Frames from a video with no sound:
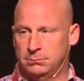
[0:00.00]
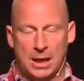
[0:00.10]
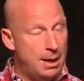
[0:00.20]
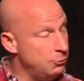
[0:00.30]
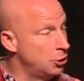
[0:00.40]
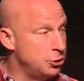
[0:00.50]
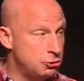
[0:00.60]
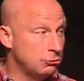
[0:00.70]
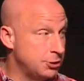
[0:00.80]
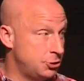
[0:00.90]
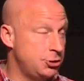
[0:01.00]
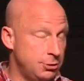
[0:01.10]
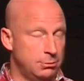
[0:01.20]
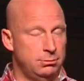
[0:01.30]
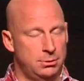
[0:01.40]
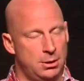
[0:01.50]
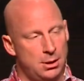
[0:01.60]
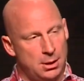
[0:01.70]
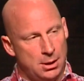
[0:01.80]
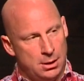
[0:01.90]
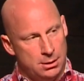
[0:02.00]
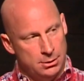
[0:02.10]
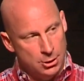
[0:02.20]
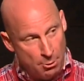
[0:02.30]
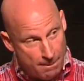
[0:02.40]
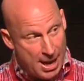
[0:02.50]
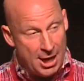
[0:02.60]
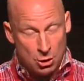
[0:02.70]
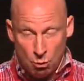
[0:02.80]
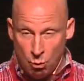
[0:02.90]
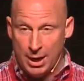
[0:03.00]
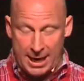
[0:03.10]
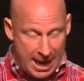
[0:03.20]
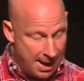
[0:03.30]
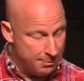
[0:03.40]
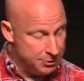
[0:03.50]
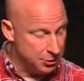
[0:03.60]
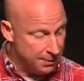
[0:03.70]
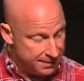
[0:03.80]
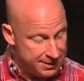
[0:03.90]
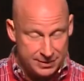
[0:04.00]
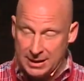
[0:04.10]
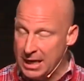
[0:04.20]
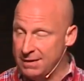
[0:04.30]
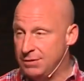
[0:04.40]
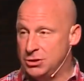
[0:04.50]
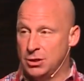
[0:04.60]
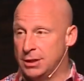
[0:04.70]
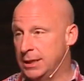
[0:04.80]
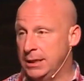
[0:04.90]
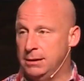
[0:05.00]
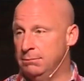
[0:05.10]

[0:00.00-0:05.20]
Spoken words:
I'm going to trust you, no matter what happens on this side of eternity.